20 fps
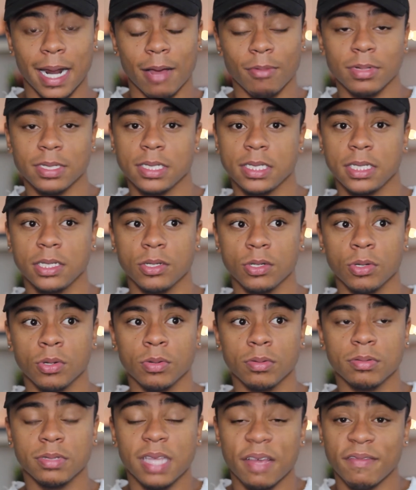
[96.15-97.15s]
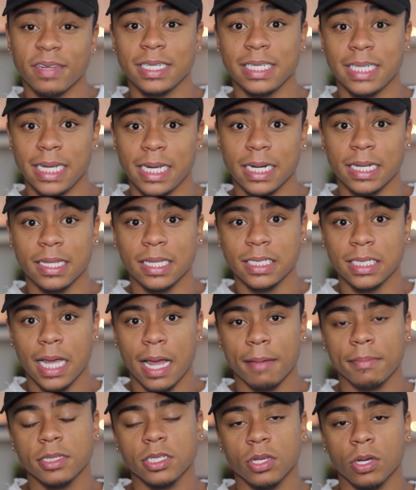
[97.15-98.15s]
I was still 17 at the
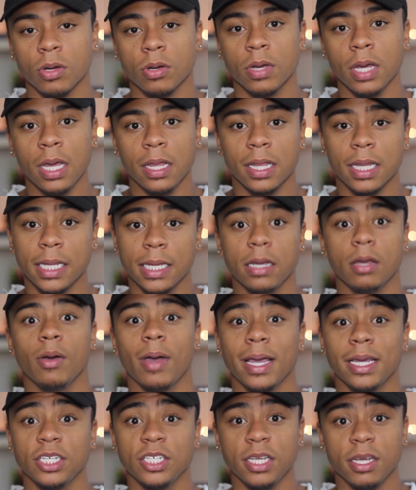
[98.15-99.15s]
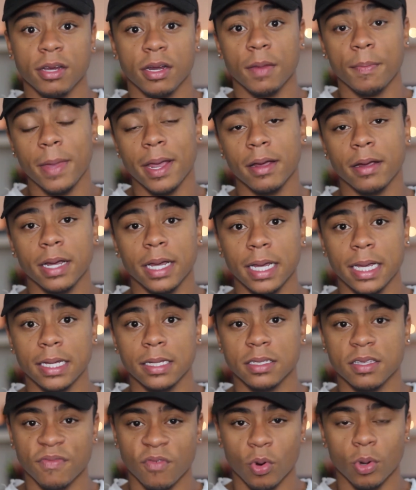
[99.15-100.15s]
time, so the legal age here in America
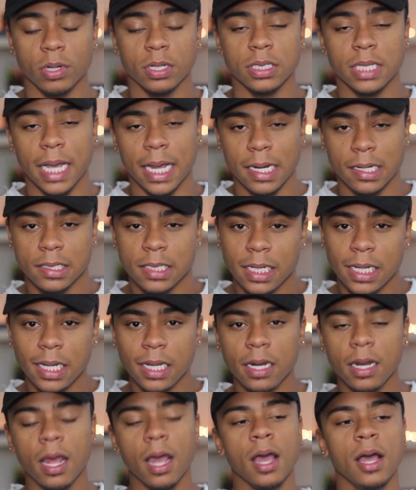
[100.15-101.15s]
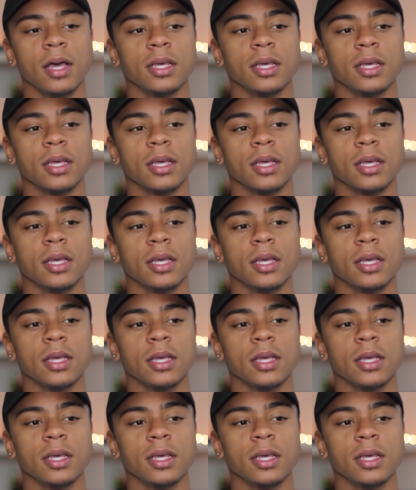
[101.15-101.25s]
is, of course, 18.